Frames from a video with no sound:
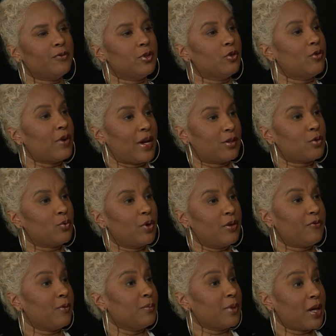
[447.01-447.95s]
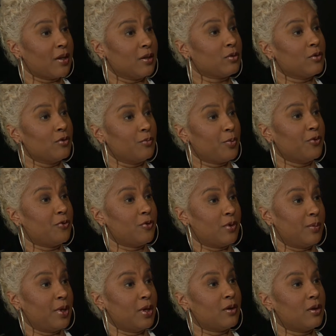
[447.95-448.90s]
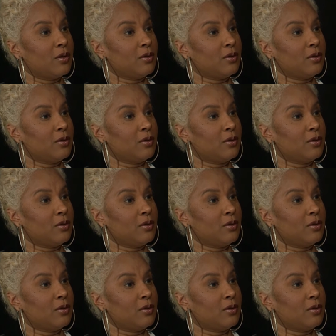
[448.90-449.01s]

graduate from the High School of Performing Arts.